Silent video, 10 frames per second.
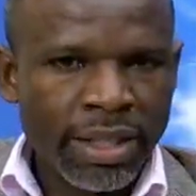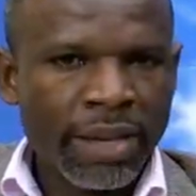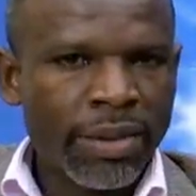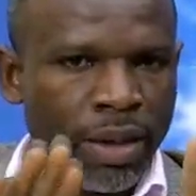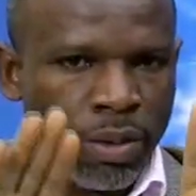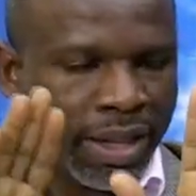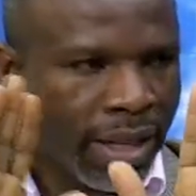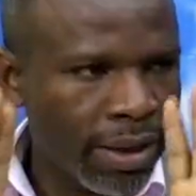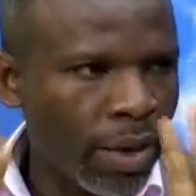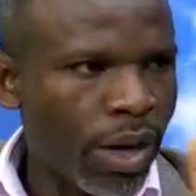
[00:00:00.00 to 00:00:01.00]
if they
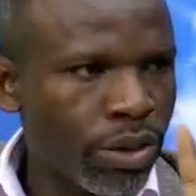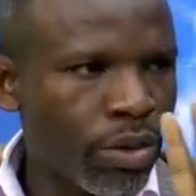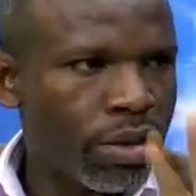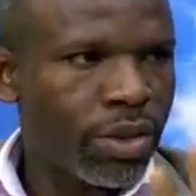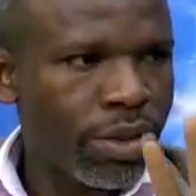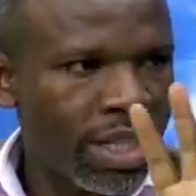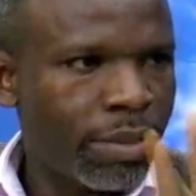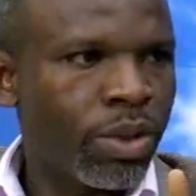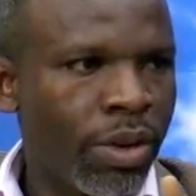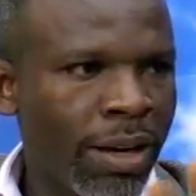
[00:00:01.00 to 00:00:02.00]
want to continue Zim
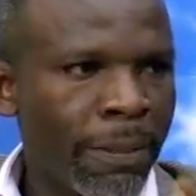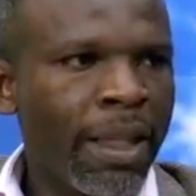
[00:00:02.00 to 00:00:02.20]
dollar.